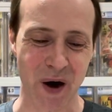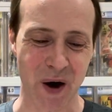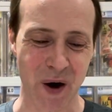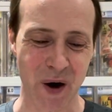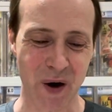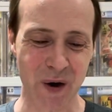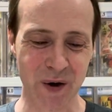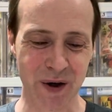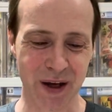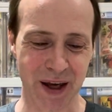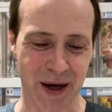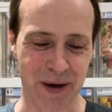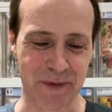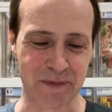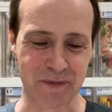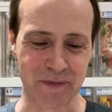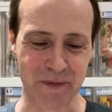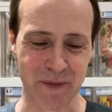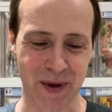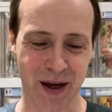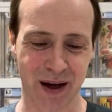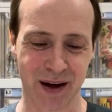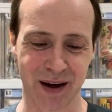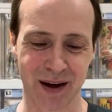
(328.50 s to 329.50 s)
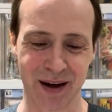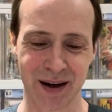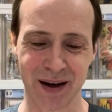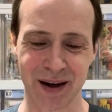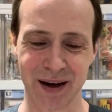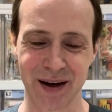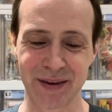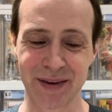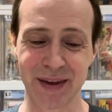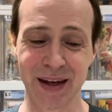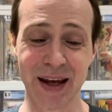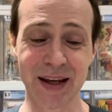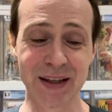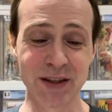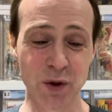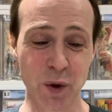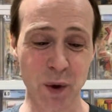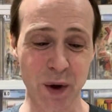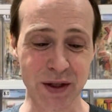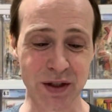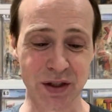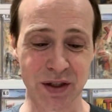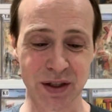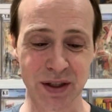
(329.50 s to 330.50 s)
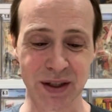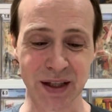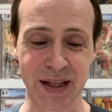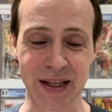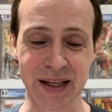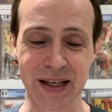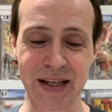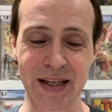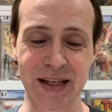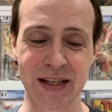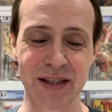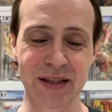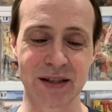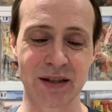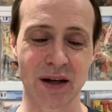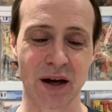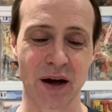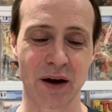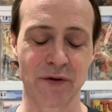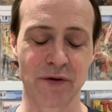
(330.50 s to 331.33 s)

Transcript: Okay, the next question is